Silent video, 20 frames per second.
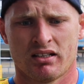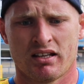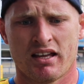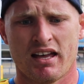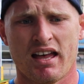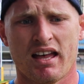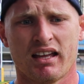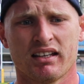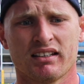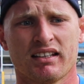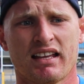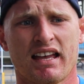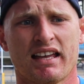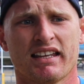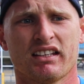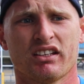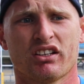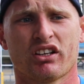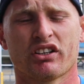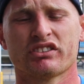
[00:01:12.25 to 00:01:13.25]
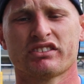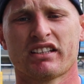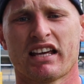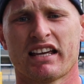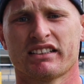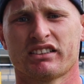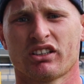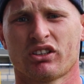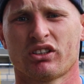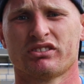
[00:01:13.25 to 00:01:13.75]
Yeah, you could
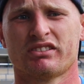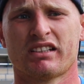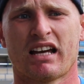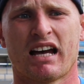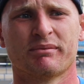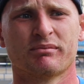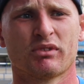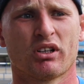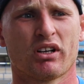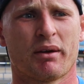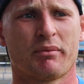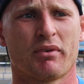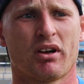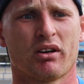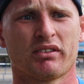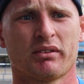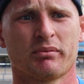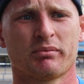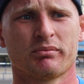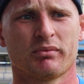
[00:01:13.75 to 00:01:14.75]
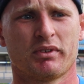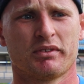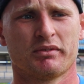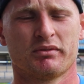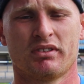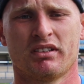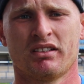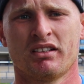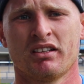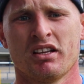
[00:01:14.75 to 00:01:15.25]
say it's a good time, don't get me wrong.
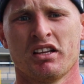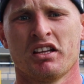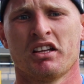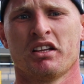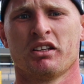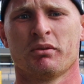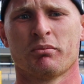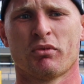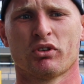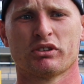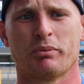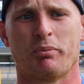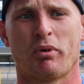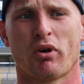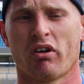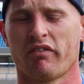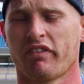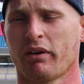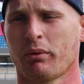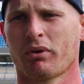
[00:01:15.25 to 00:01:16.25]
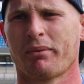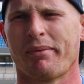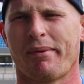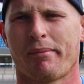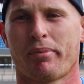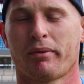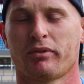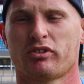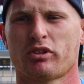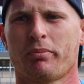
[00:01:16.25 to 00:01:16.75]
The most important thing would
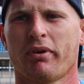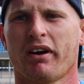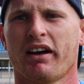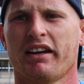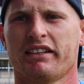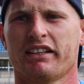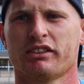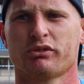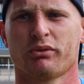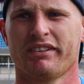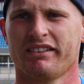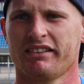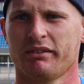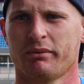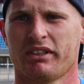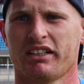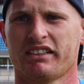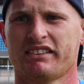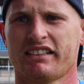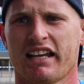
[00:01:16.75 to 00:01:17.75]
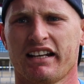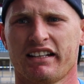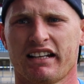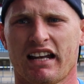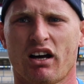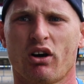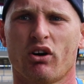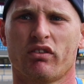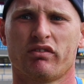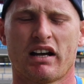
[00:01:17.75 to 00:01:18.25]
have been to play in this week. We'd have taken
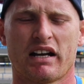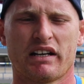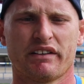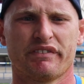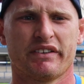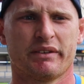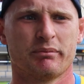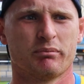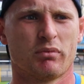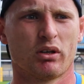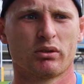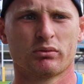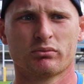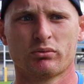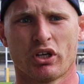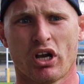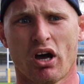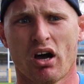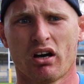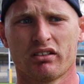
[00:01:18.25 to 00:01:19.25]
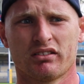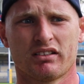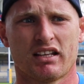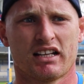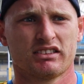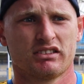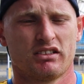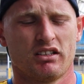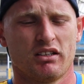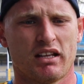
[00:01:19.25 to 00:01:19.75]
that over anything, but we're not.
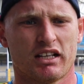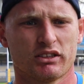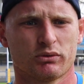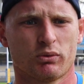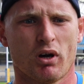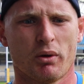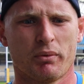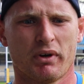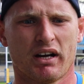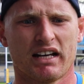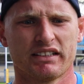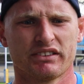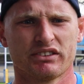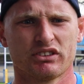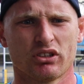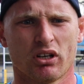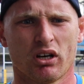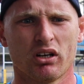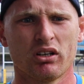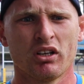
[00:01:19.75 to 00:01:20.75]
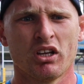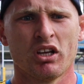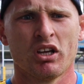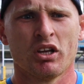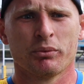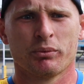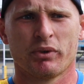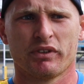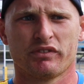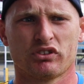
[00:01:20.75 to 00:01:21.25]
That's where we land, so
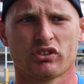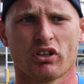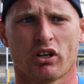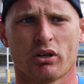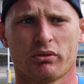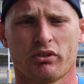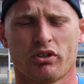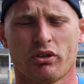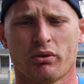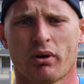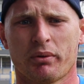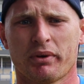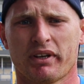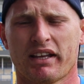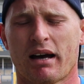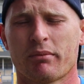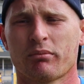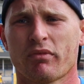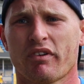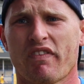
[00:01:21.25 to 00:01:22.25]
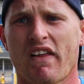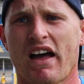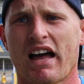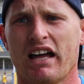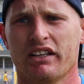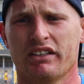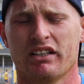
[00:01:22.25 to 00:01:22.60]
we've just got to do what we can with that.